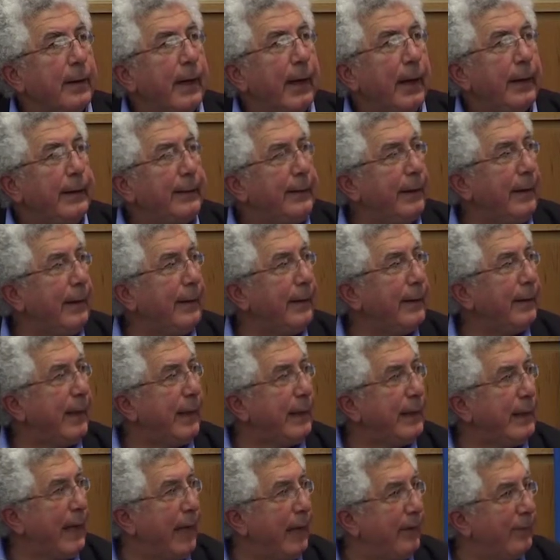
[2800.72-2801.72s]
until
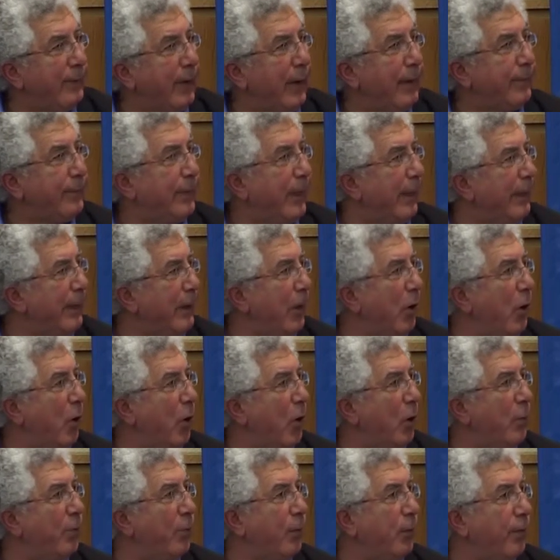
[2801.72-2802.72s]
they gave up any
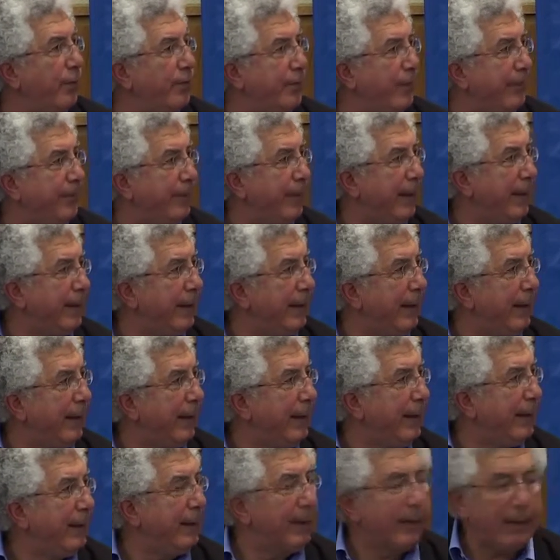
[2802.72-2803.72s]
hope of
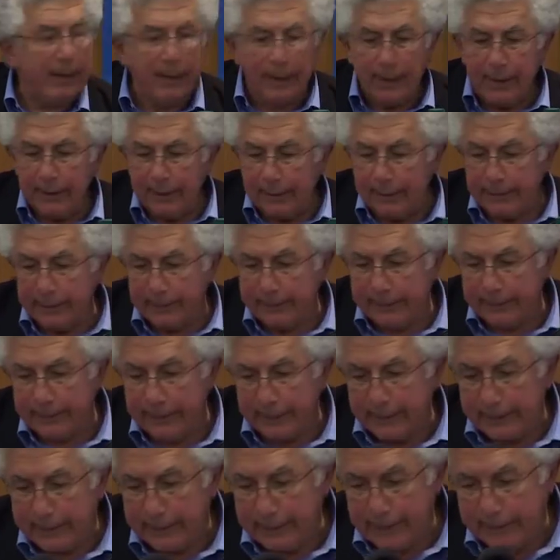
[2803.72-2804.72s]
defeating the
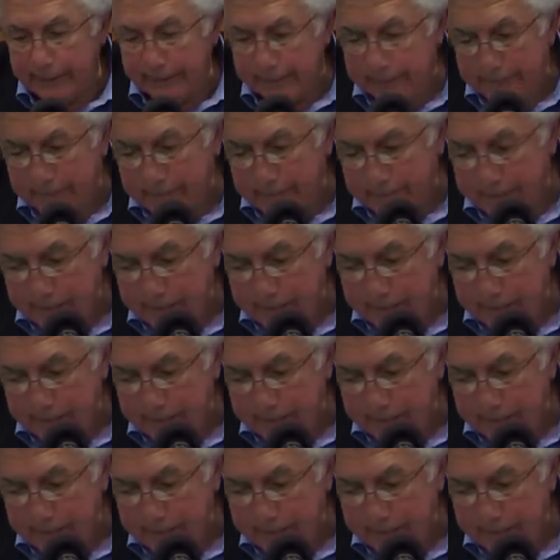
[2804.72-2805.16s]
Zionists.